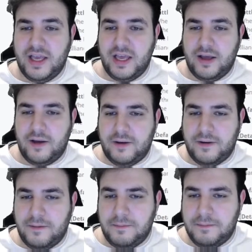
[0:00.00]

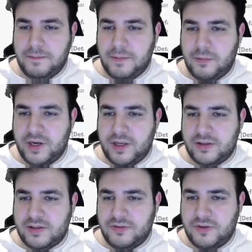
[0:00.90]
What else?
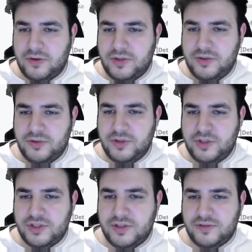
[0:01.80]
The authority to
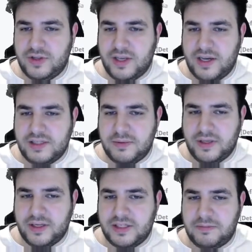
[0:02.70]
register for Alliance Battle
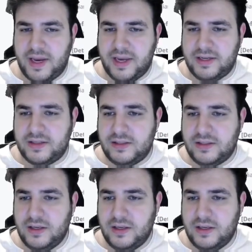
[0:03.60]
expanded.